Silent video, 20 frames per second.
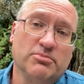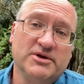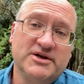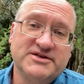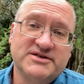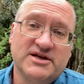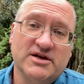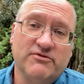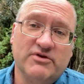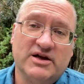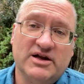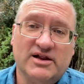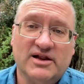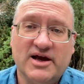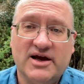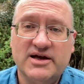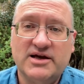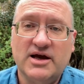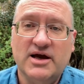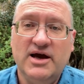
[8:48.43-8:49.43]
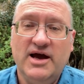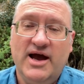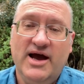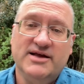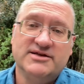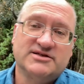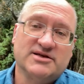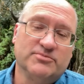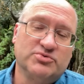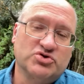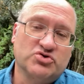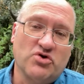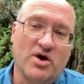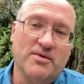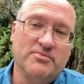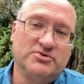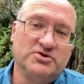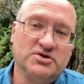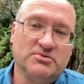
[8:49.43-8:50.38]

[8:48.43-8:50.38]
please give it a like and subscribe